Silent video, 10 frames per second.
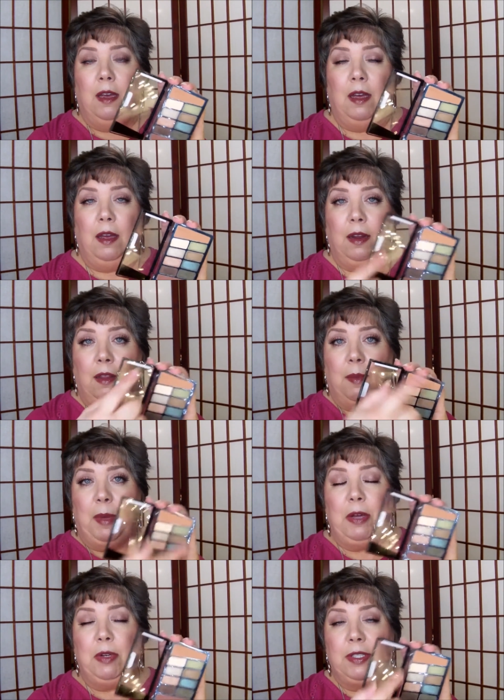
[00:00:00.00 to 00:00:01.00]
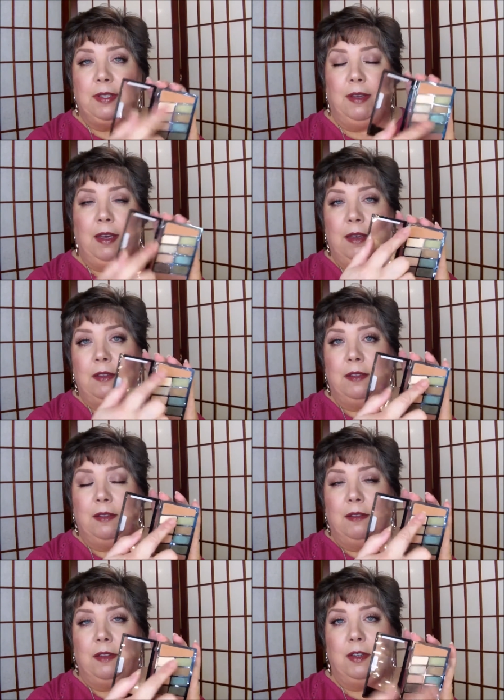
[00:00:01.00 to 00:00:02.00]
and the bonus is
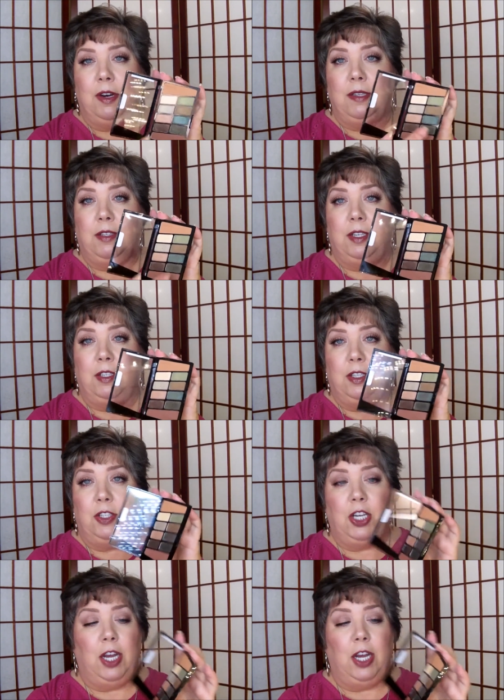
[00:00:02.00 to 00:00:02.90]
the transition